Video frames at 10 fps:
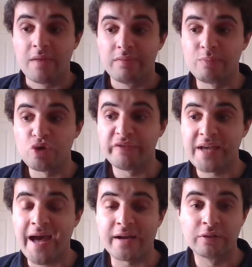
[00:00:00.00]
The movie
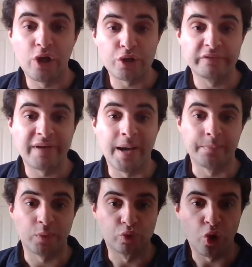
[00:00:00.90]
had a lot of
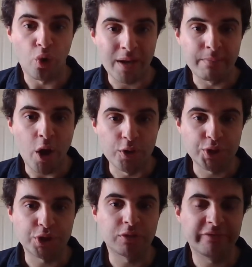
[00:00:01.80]
raw
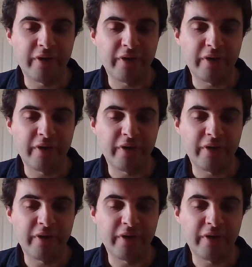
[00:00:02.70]
emotion,